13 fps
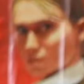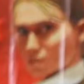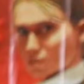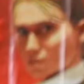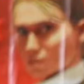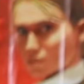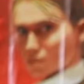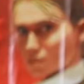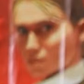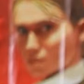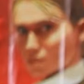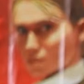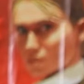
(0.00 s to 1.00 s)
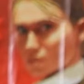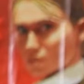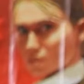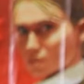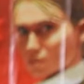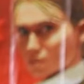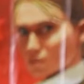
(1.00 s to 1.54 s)

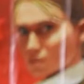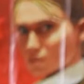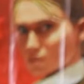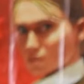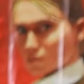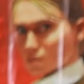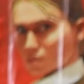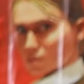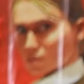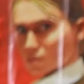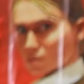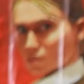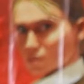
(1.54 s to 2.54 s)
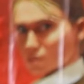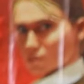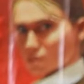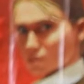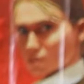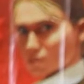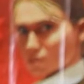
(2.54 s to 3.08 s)

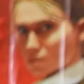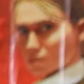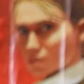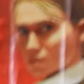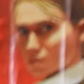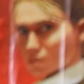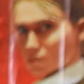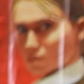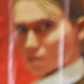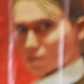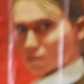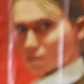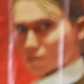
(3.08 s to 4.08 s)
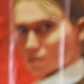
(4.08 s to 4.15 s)
(silent)